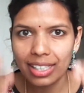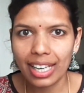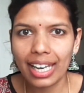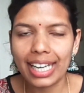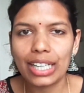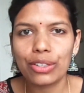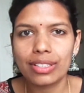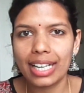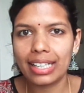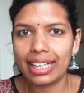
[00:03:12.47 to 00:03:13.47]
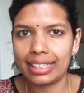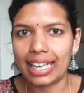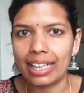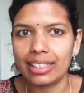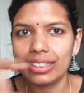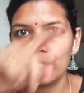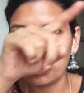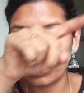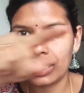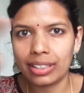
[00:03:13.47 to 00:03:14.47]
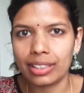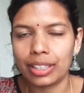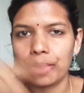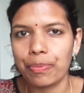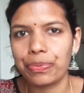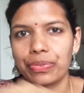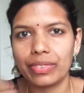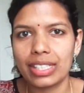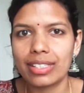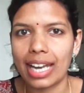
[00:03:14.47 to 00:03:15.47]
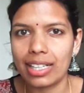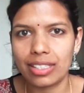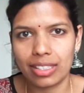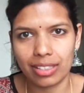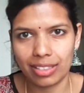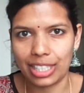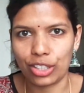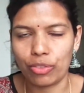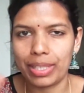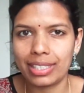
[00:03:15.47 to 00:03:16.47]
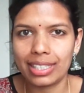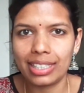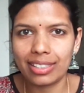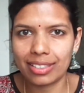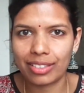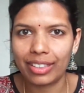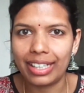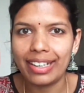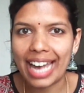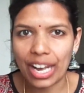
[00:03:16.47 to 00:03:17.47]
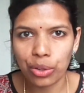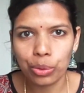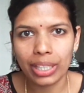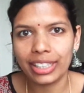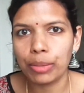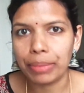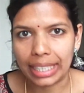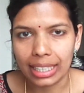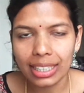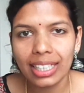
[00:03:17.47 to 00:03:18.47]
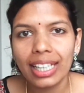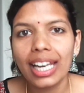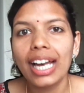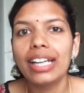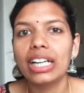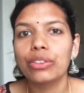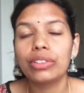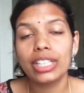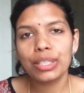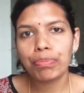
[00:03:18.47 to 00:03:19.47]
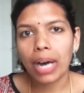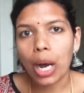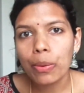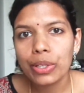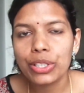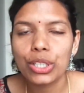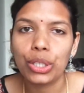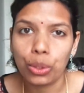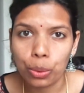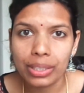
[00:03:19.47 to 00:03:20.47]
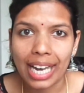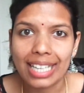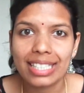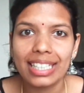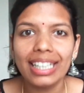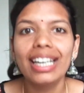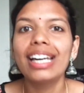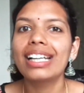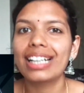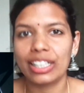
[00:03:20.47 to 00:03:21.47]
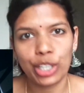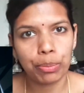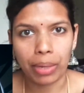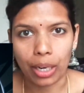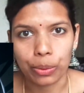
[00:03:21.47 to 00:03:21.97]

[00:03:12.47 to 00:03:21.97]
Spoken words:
It looks like a rectangle with the sides cut off. Basically it's narrow in the middle. Now this pav is known as the katre pav.